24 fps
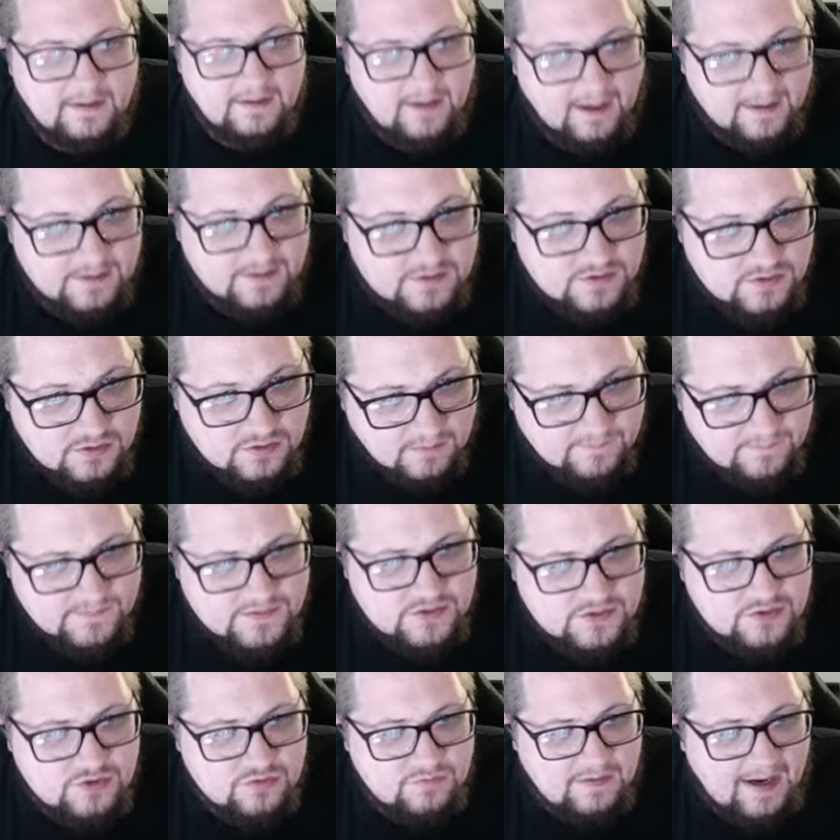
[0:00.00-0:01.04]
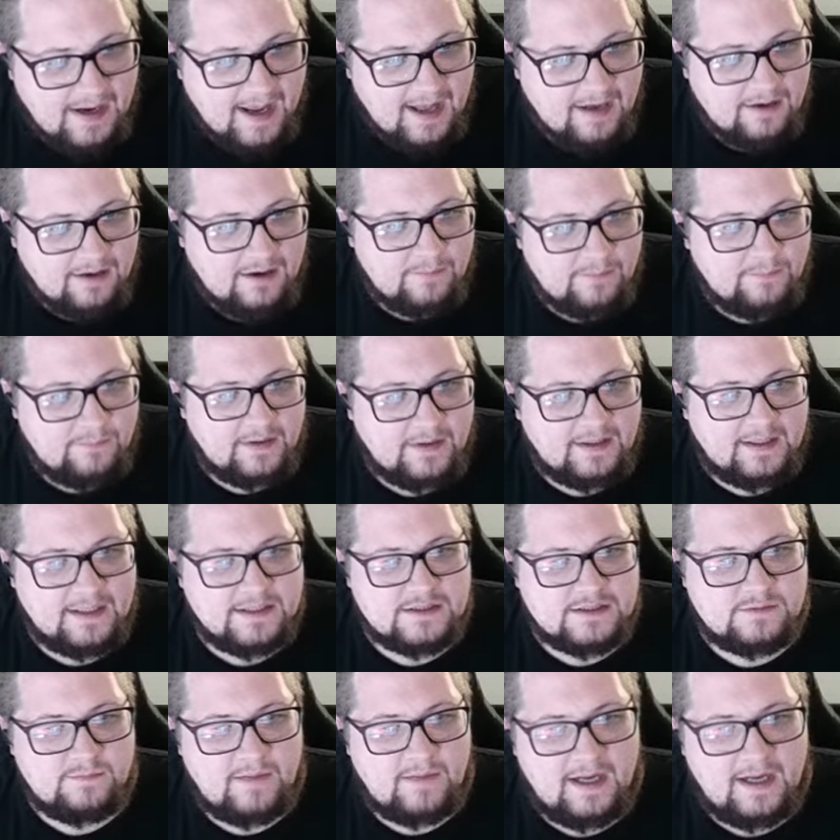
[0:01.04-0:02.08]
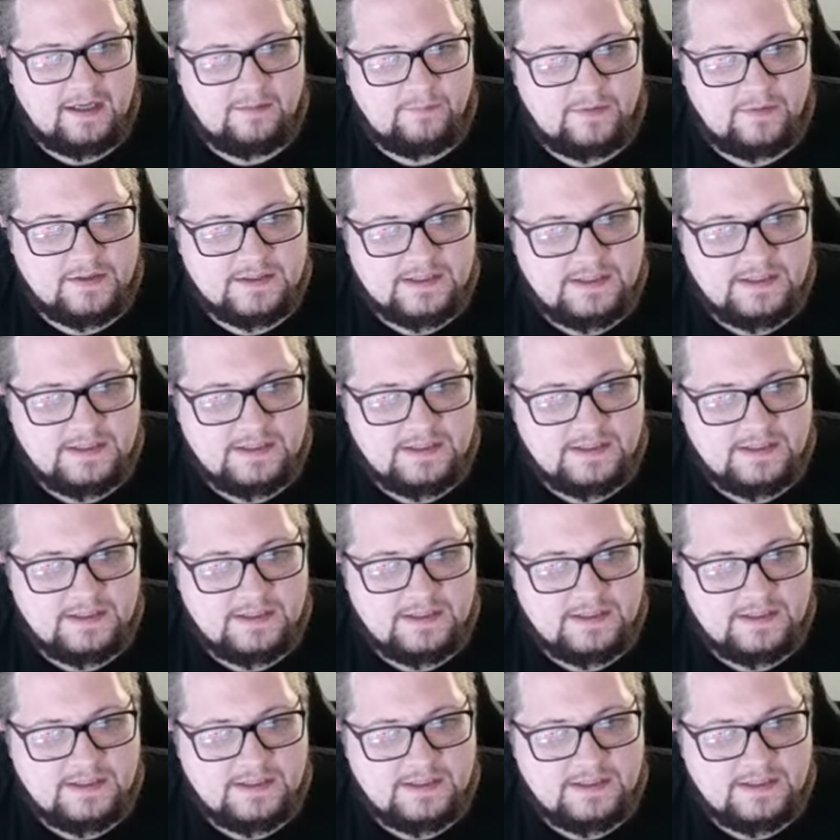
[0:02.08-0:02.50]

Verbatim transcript: And Surfs do add up against Mandibuzz,